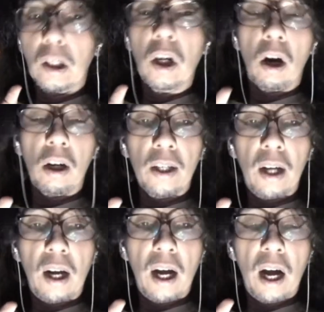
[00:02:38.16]
guard
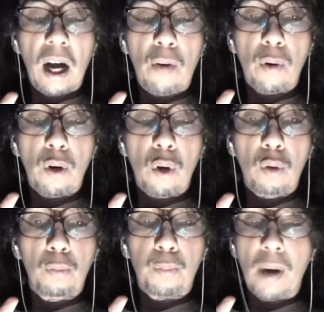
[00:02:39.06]
our
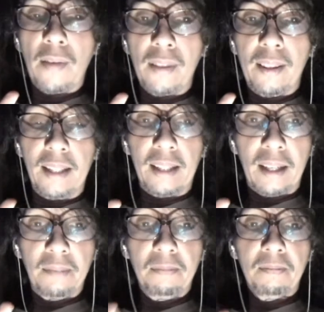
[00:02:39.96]
own private
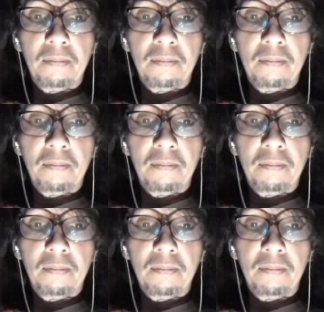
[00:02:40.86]
data